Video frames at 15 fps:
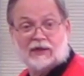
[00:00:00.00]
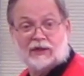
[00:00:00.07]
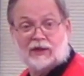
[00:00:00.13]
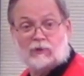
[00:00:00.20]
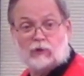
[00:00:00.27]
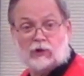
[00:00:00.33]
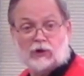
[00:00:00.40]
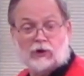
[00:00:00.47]

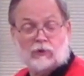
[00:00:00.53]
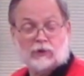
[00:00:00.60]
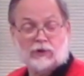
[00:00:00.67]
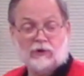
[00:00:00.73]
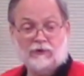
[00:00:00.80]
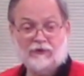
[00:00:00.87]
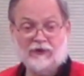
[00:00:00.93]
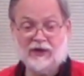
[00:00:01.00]
Then we'll go a
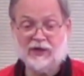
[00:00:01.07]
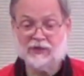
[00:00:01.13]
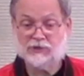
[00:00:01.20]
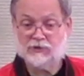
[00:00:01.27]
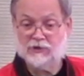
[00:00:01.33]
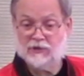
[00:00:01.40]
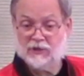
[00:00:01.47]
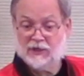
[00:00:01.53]
little
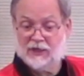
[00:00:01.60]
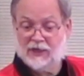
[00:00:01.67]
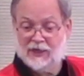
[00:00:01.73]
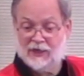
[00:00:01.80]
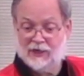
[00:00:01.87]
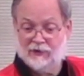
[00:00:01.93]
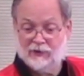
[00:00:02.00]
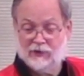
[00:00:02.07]
faster,
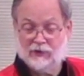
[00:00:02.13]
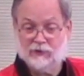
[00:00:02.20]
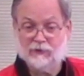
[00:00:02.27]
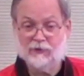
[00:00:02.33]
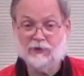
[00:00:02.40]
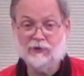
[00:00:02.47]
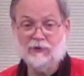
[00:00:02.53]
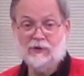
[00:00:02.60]
out and
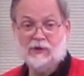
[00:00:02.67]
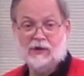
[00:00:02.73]
through,